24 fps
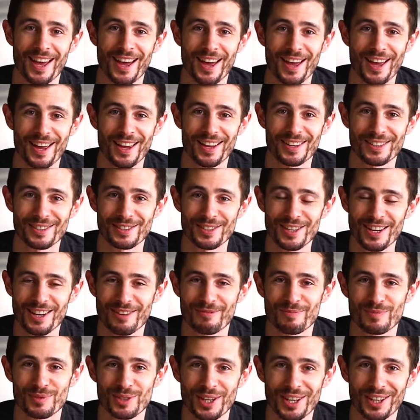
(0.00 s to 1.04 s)
And
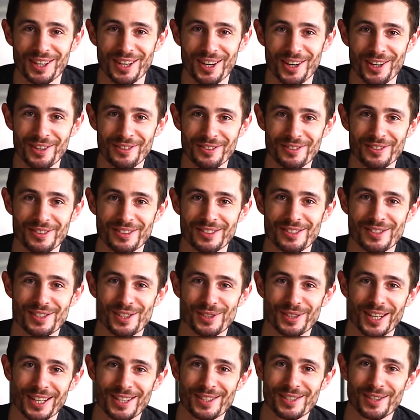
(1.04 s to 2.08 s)
yeah, take care.
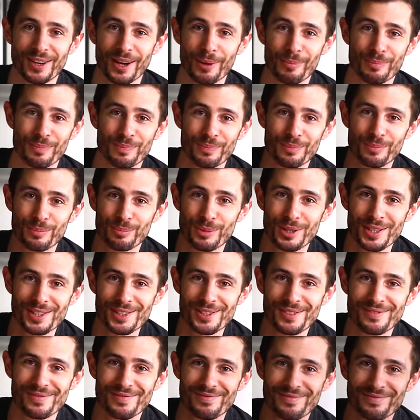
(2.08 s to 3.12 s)
See you next time.
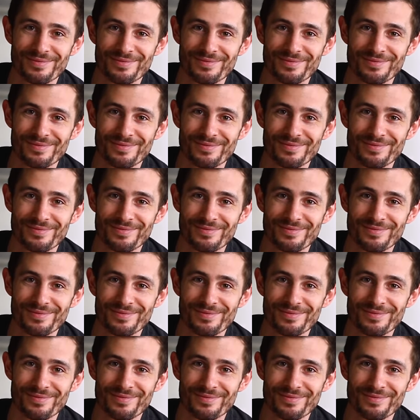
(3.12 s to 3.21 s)
Peace.